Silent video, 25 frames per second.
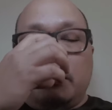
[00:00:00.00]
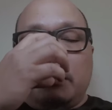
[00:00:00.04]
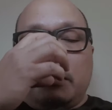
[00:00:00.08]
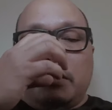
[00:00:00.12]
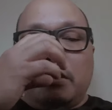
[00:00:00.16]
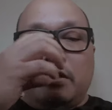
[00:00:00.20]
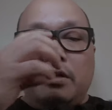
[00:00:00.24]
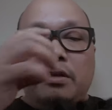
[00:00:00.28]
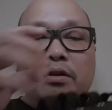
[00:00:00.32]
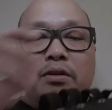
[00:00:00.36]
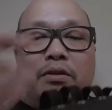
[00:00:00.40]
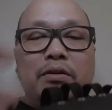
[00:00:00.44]

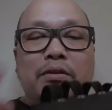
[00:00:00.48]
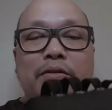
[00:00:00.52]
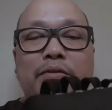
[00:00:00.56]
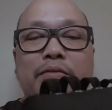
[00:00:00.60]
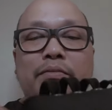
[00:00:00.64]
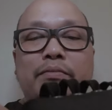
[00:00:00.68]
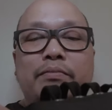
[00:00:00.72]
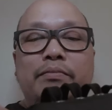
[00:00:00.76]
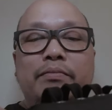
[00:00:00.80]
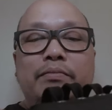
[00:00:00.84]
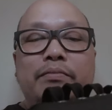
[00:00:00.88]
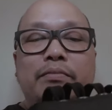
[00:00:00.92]

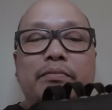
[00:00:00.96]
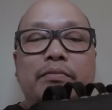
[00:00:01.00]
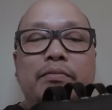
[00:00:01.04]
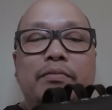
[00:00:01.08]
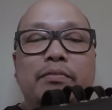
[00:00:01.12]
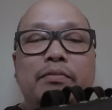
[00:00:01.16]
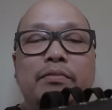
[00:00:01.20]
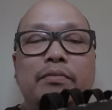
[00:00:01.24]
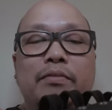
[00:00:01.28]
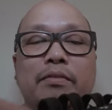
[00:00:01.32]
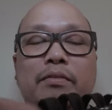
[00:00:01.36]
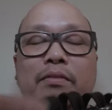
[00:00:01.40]
So,
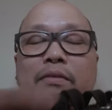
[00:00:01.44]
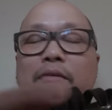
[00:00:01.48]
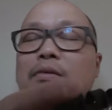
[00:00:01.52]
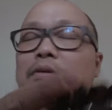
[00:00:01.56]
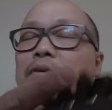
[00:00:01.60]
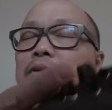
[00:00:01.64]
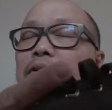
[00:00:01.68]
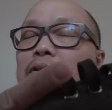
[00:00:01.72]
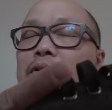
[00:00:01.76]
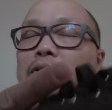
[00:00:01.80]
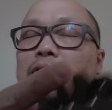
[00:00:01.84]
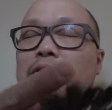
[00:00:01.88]

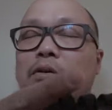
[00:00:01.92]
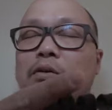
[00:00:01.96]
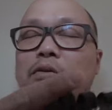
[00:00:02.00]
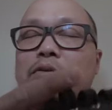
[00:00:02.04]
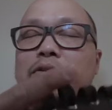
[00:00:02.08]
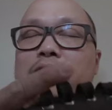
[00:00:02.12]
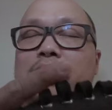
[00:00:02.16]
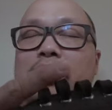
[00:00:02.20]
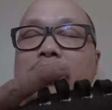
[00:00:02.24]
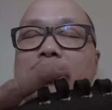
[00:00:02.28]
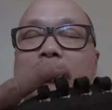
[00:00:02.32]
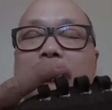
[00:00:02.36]

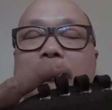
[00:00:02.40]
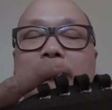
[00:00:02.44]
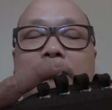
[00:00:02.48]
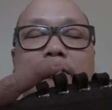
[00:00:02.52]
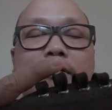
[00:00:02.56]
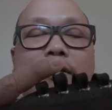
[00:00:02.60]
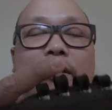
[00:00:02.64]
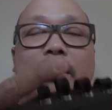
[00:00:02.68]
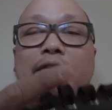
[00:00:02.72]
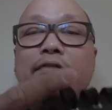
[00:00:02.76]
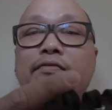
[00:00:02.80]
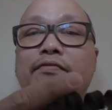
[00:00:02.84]
go skate,
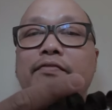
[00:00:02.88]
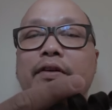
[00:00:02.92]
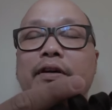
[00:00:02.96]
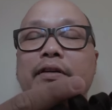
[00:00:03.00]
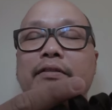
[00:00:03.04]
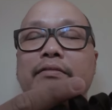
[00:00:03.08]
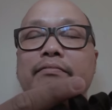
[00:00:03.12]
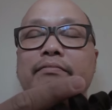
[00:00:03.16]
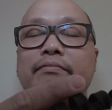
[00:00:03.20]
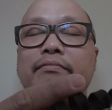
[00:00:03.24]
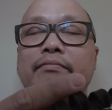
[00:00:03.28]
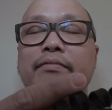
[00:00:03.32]
have
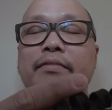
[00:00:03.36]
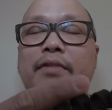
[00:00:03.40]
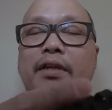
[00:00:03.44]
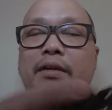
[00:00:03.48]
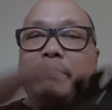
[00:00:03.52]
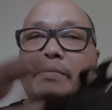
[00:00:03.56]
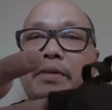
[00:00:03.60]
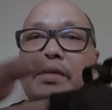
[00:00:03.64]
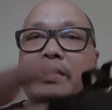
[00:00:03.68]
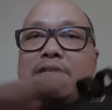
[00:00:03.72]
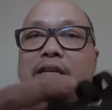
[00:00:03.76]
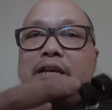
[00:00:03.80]
fun,
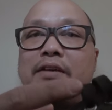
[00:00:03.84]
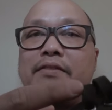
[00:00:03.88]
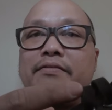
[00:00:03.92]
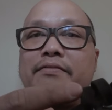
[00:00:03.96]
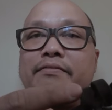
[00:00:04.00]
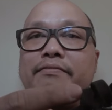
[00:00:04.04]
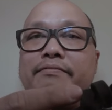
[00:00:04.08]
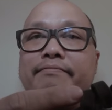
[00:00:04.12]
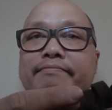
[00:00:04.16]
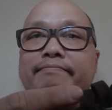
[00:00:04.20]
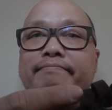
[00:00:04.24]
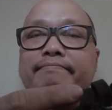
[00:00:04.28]
and be
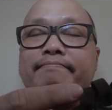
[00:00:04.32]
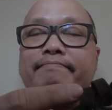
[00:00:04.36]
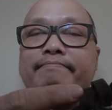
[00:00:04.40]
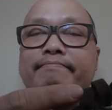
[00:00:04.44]
safe.